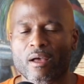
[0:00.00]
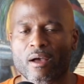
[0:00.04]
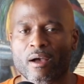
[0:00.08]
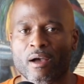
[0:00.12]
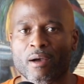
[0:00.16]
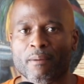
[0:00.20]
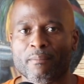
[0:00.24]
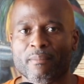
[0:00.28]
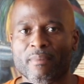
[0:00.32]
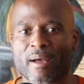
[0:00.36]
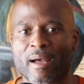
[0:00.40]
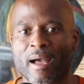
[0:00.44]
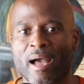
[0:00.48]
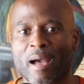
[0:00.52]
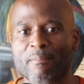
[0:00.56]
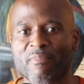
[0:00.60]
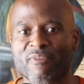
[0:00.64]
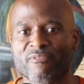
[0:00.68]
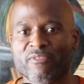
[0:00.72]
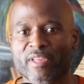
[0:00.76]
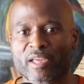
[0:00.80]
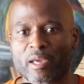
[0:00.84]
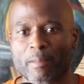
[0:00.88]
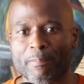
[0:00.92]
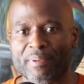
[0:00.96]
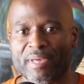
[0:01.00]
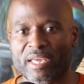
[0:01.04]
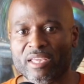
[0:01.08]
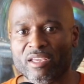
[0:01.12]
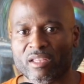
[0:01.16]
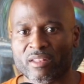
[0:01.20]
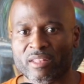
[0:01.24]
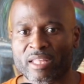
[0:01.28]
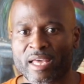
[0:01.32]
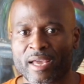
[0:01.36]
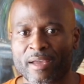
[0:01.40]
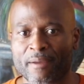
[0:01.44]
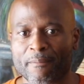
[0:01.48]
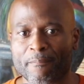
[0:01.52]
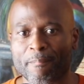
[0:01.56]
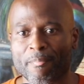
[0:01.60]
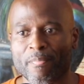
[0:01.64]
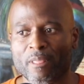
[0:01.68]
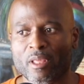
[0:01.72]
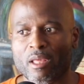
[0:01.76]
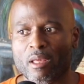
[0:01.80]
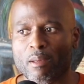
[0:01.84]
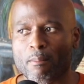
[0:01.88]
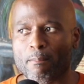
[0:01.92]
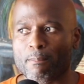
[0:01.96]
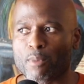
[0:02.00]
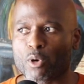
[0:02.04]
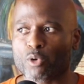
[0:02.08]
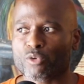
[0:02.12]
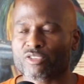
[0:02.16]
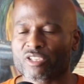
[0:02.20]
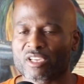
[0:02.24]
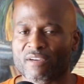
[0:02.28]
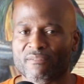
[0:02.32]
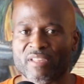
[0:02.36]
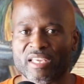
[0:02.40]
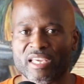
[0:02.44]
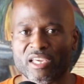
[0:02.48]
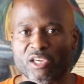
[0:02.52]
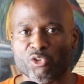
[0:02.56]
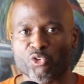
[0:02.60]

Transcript: I'm of the opinion that most of the